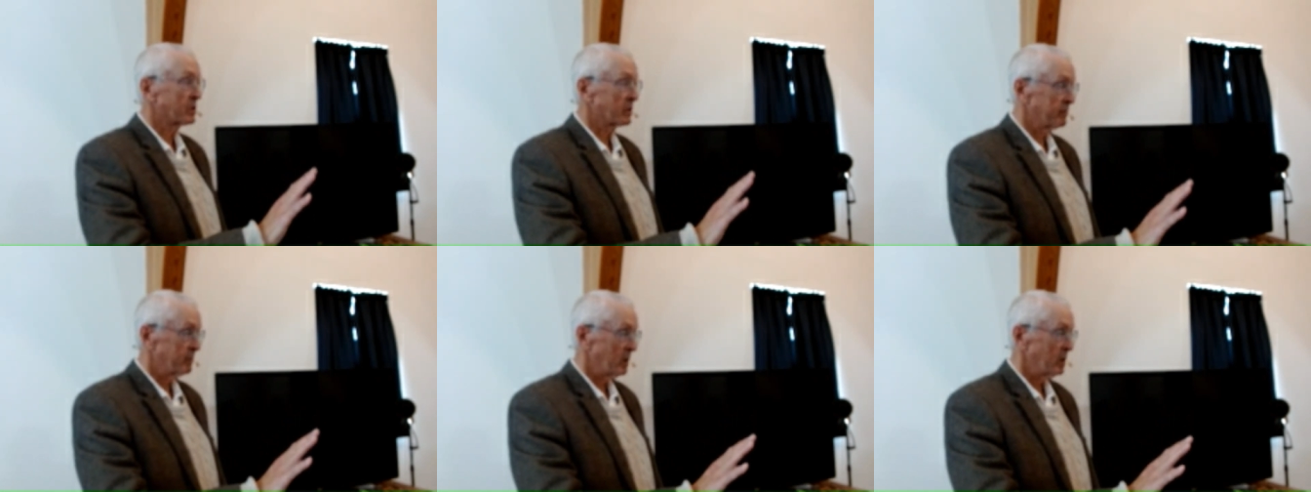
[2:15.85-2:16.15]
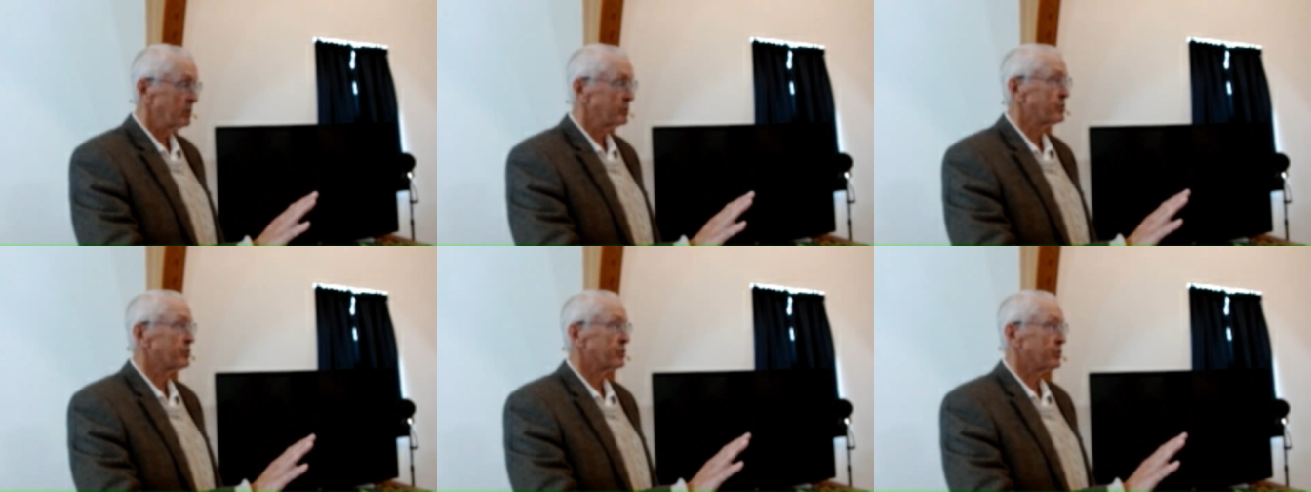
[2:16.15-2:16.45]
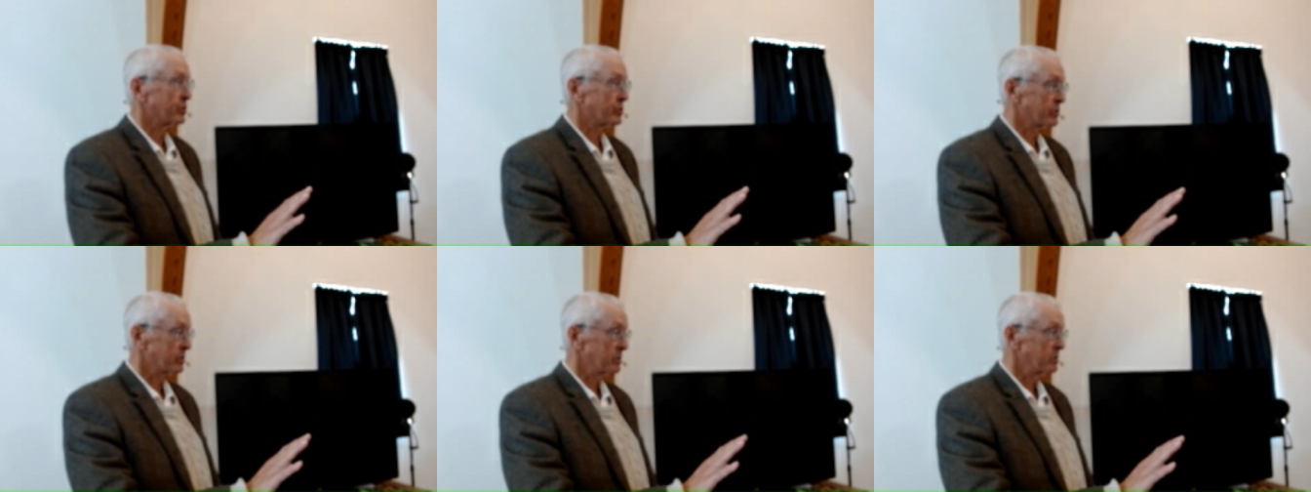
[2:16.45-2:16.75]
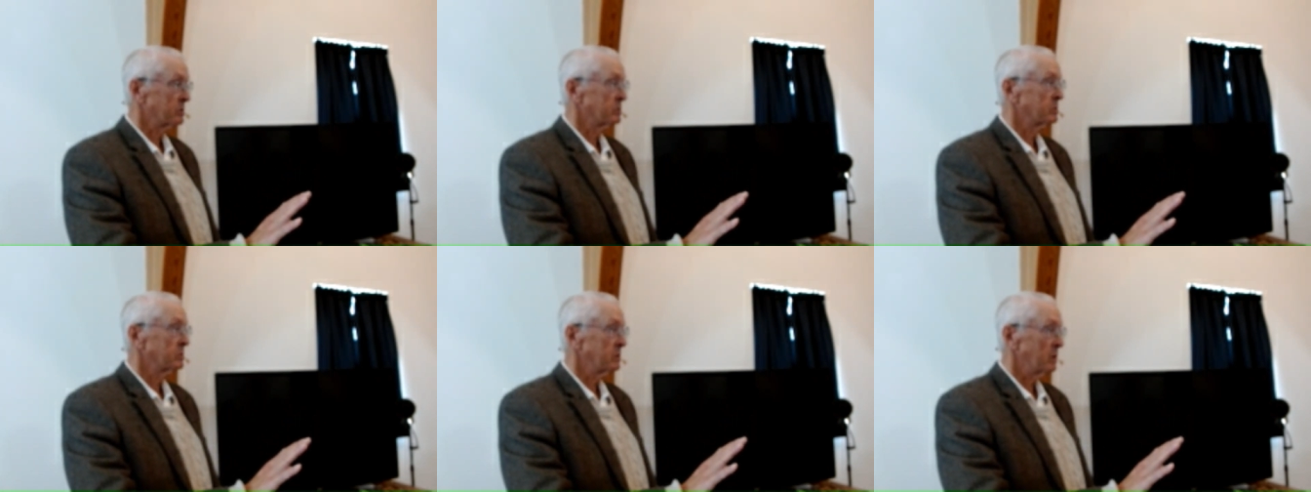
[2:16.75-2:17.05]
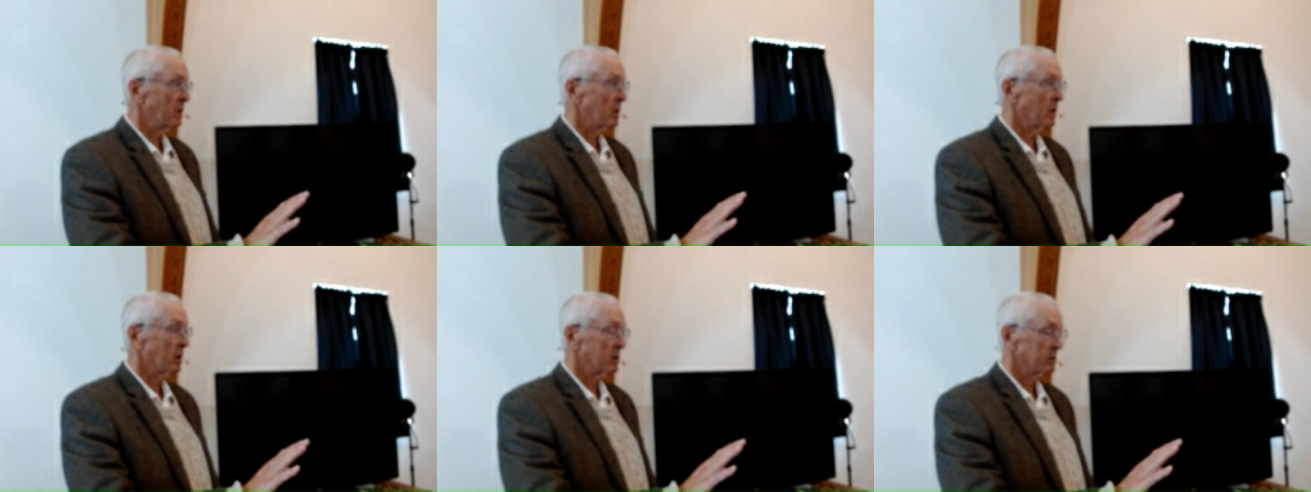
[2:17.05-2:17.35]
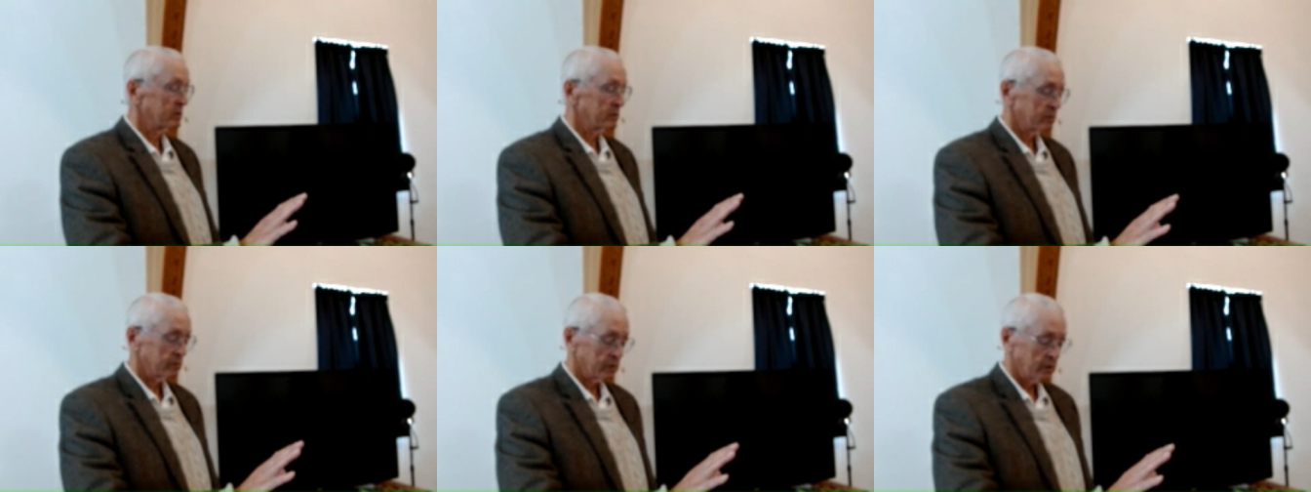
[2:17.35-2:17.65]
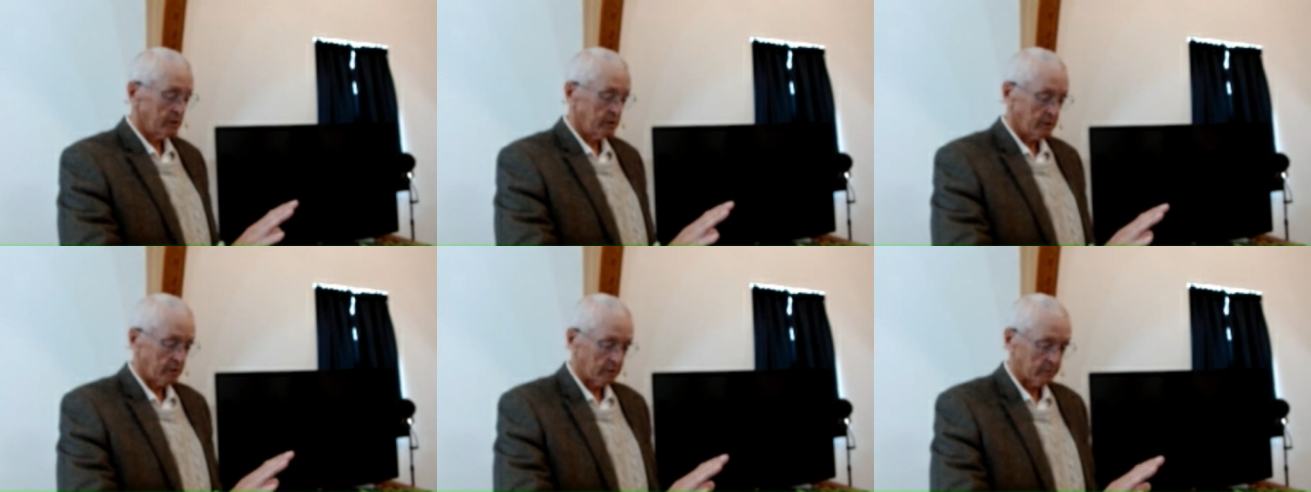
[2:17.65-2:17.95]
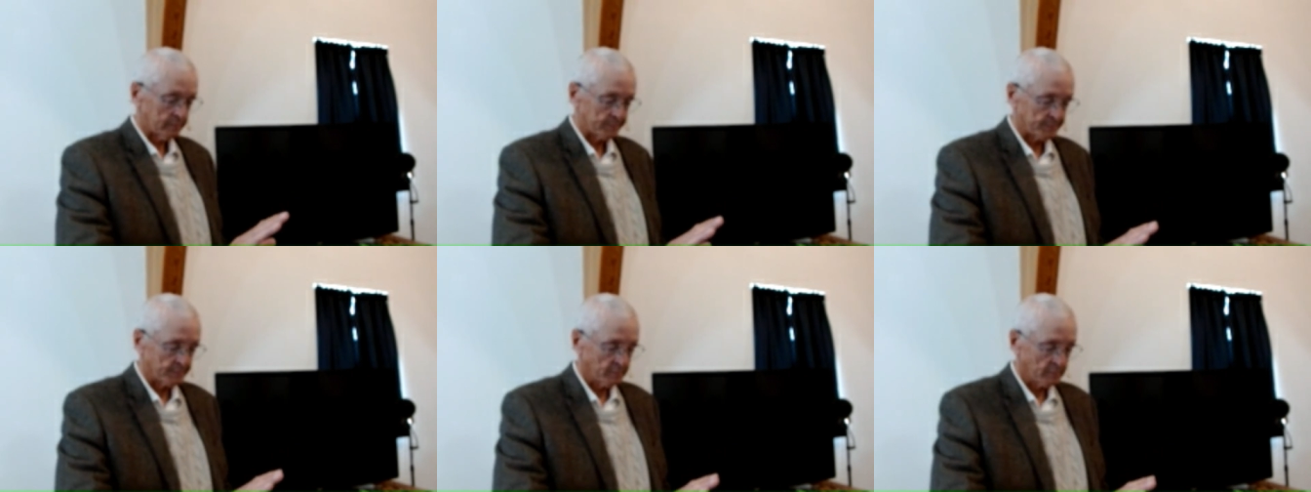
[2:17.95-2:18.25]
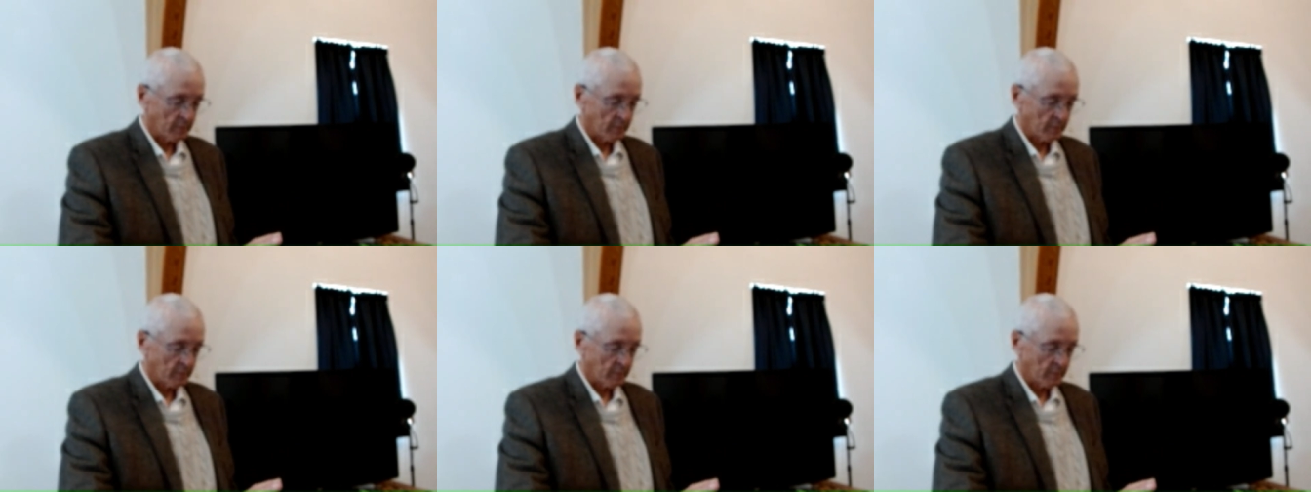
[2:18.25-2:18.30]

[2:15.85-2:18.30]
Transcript: of Moses. Yeah, very good.